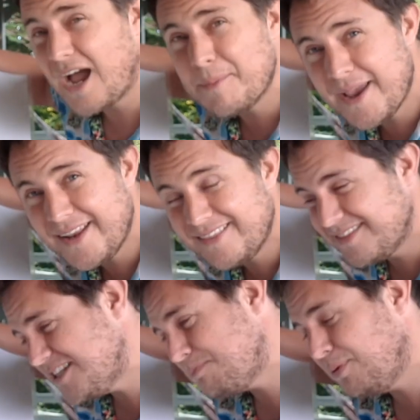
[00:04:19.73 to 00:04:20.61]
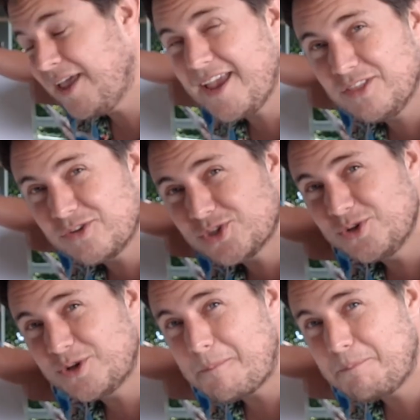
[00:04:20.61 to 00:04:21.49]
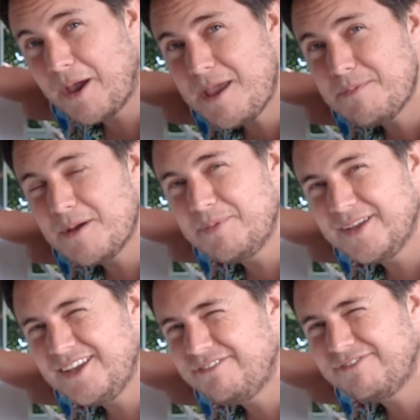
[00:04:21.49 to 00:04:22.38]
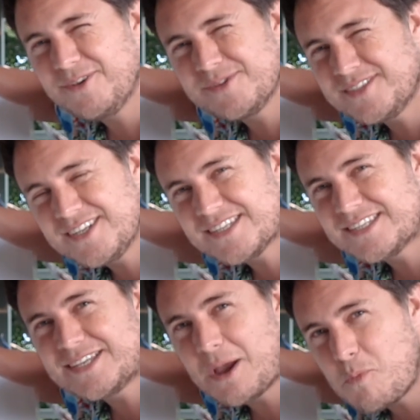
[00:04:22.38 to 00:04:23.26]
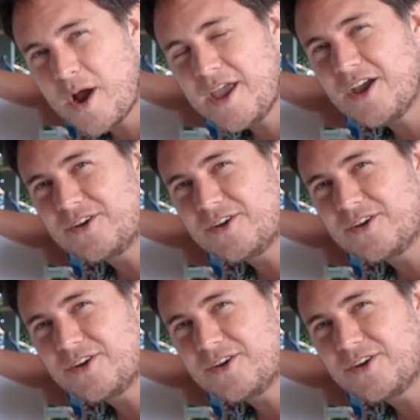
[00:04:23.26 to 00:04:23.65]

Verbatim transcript: I mean, this plan looks good on paper, but if there was just some way I